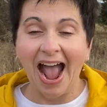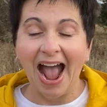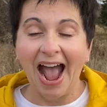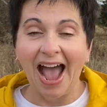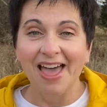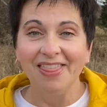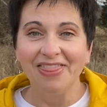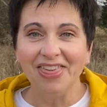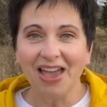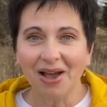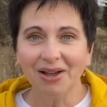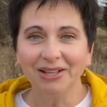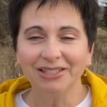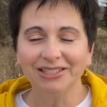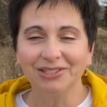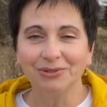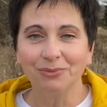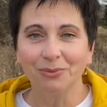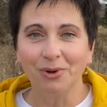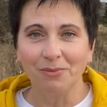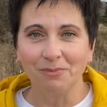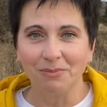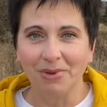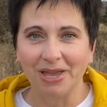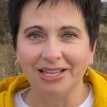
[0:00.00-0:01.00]
That's
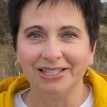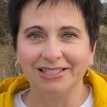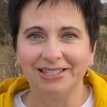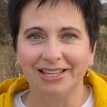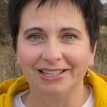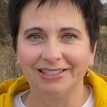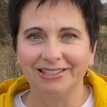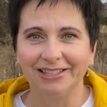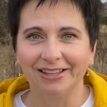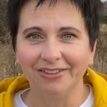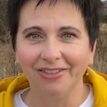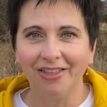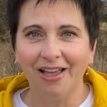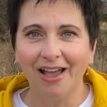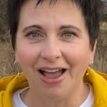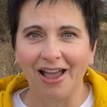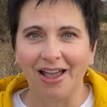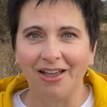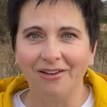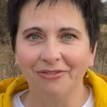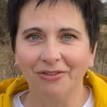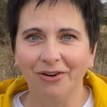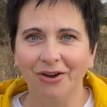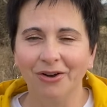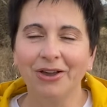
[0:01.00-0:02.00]
what makes us
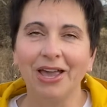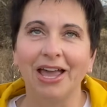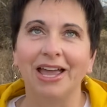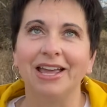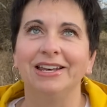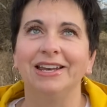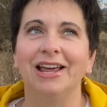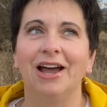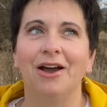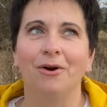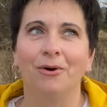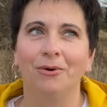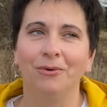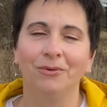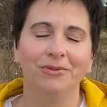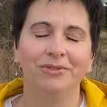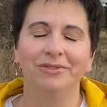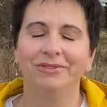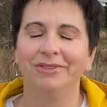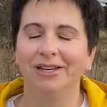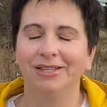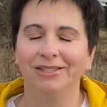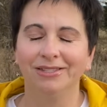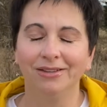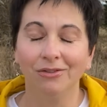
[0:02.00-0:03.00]
alive. Okay, now
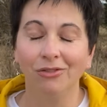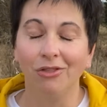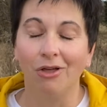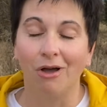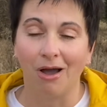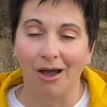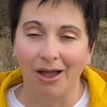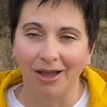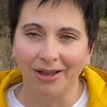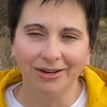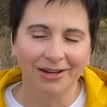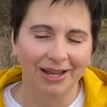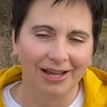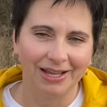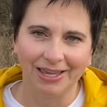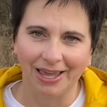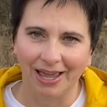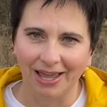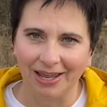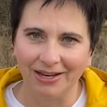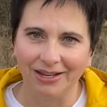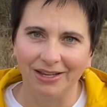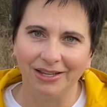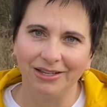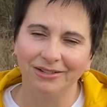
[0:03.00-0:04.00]
that's a lot. I
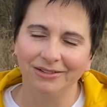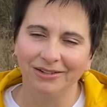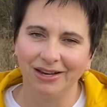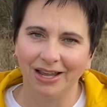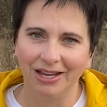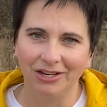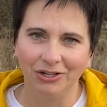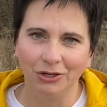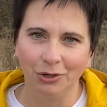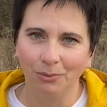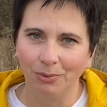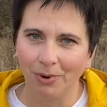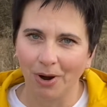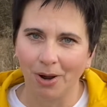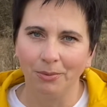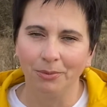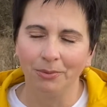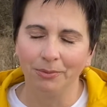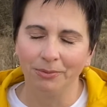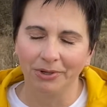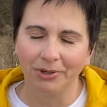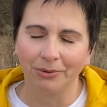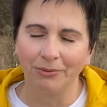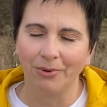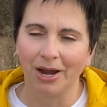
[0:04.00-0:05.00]
get it. And you're
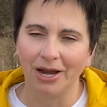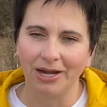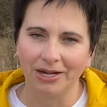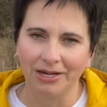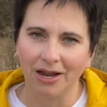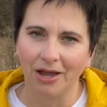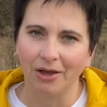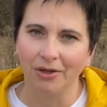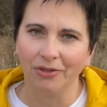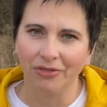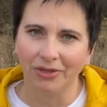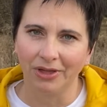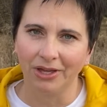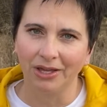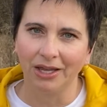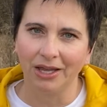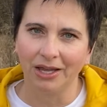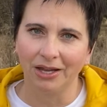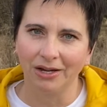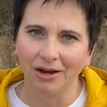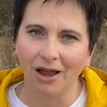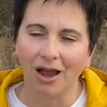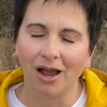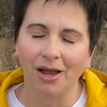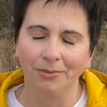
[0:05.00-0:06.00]
probably right now
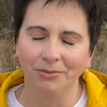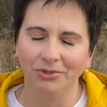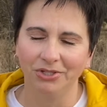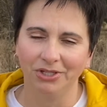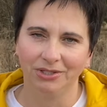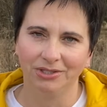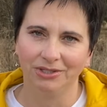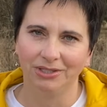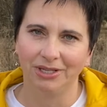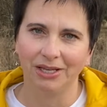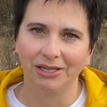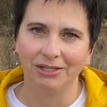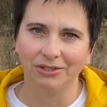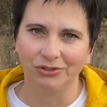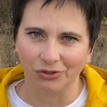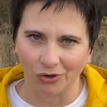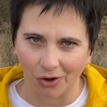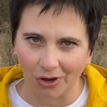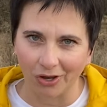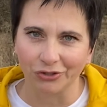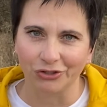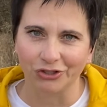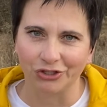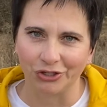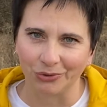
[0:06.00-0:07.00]
thinking, I'm just
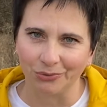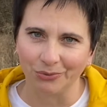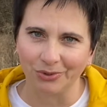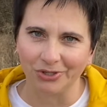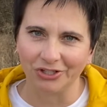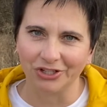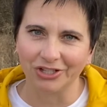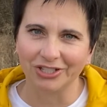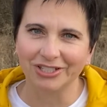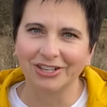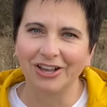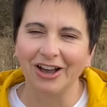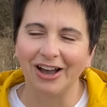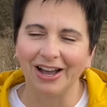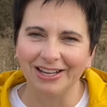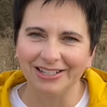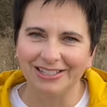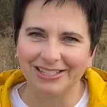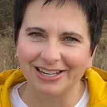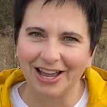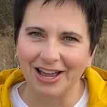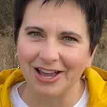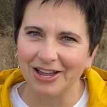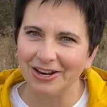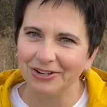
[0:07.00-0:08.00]
exhausted. We just got
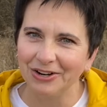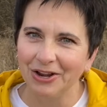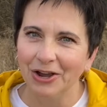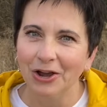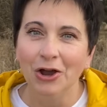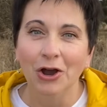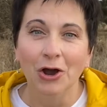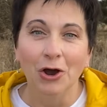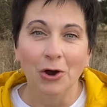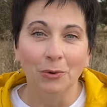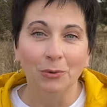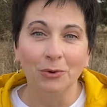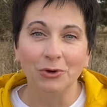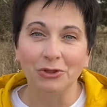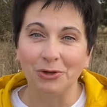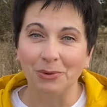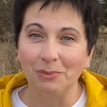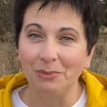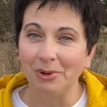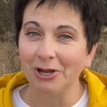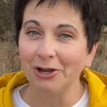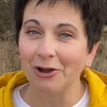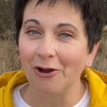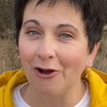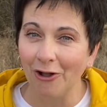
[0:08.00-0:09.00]
done with a
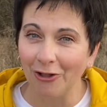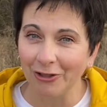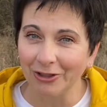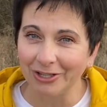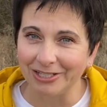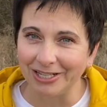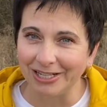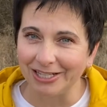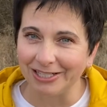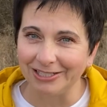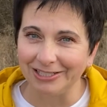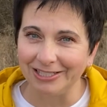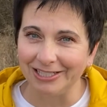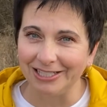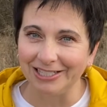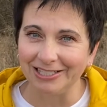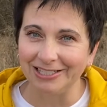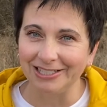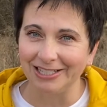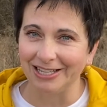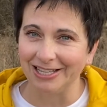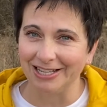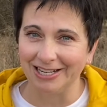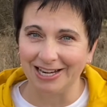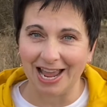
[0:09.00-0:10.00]
big holiday
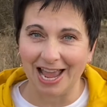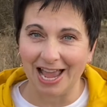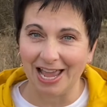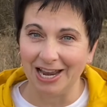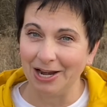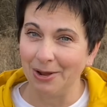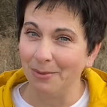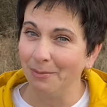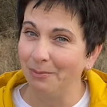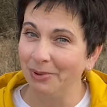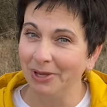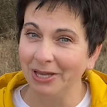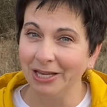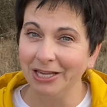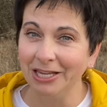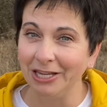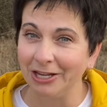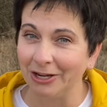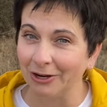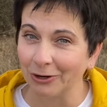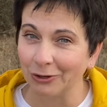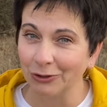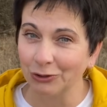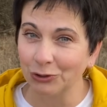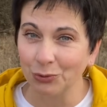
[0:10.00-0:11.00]
season and a big
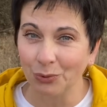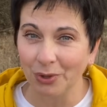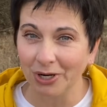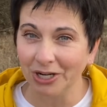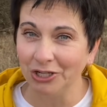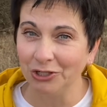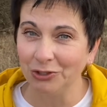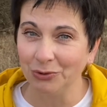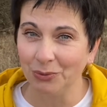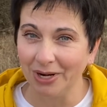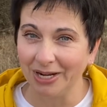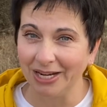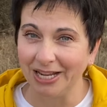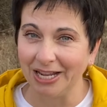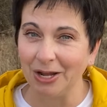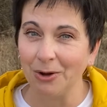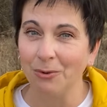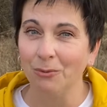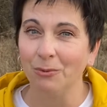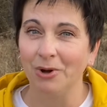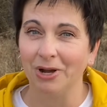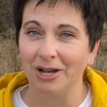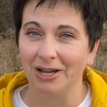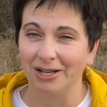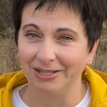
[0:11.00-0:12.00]
year. 2020
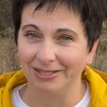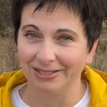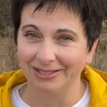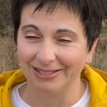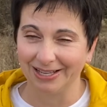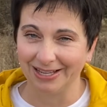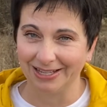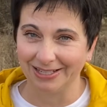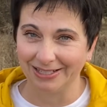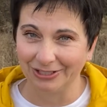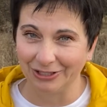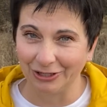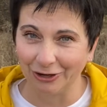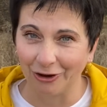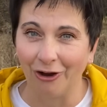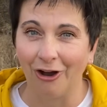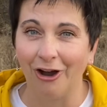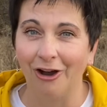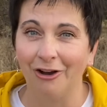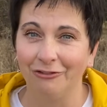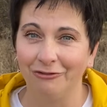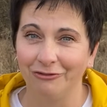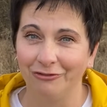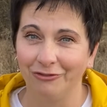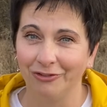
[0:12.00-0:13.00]
was
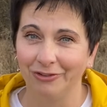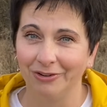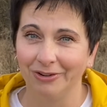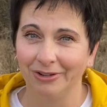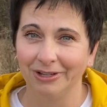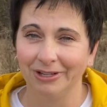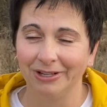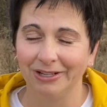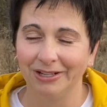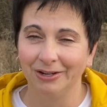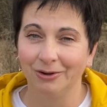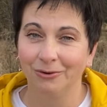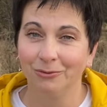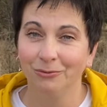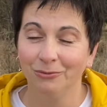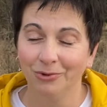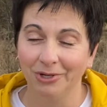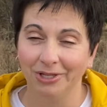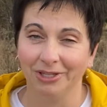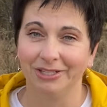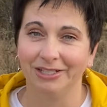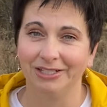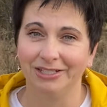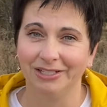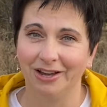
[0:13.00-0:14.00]
tough,
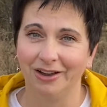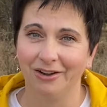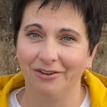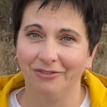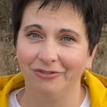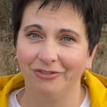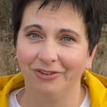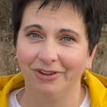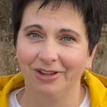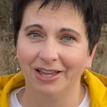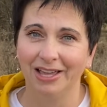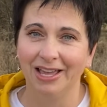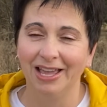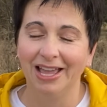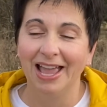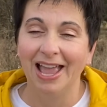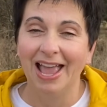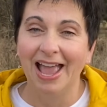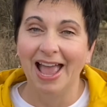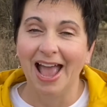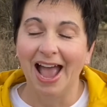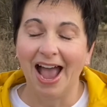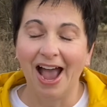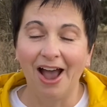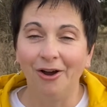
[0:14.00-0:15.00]
really tough.
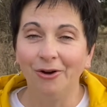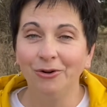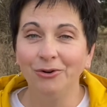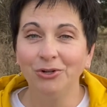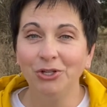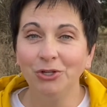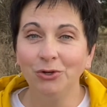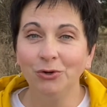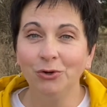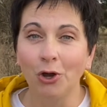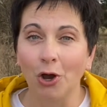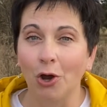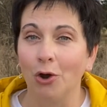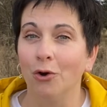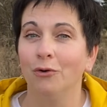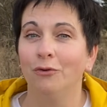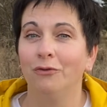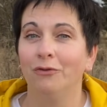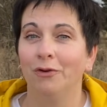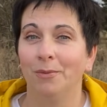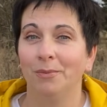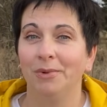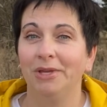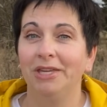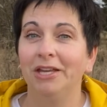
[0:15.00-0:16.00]
How do you go
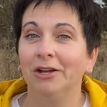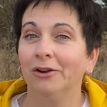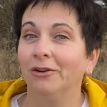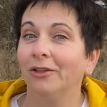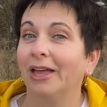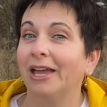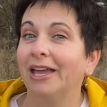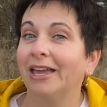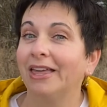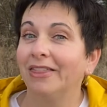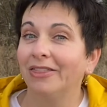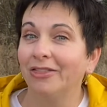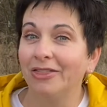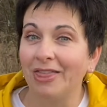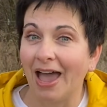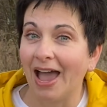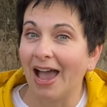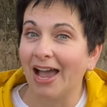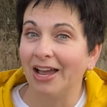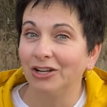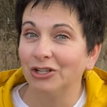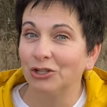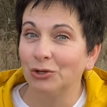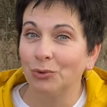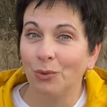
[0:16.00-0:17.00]
from a year like that,
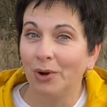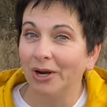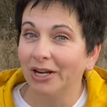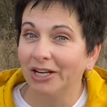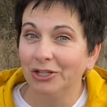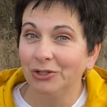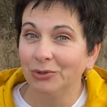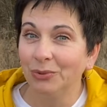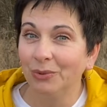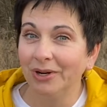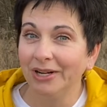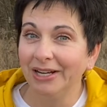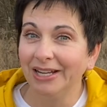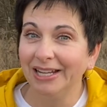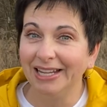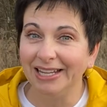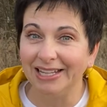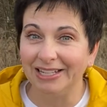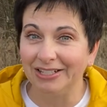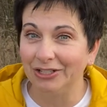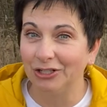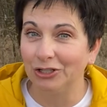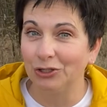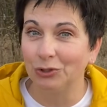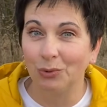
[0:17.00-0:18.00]
2020
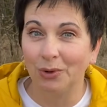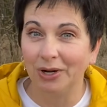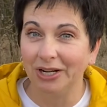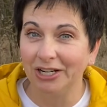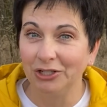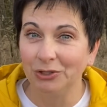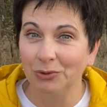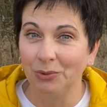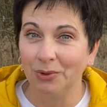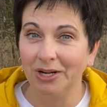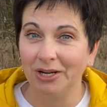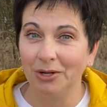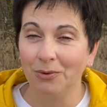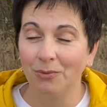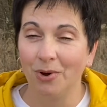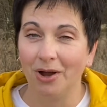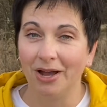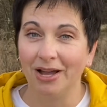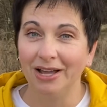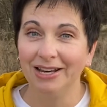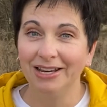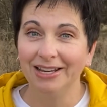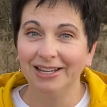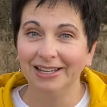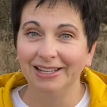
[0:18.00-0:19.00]
into
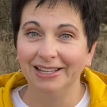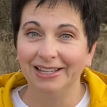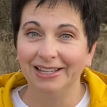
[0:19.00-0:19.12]
2021?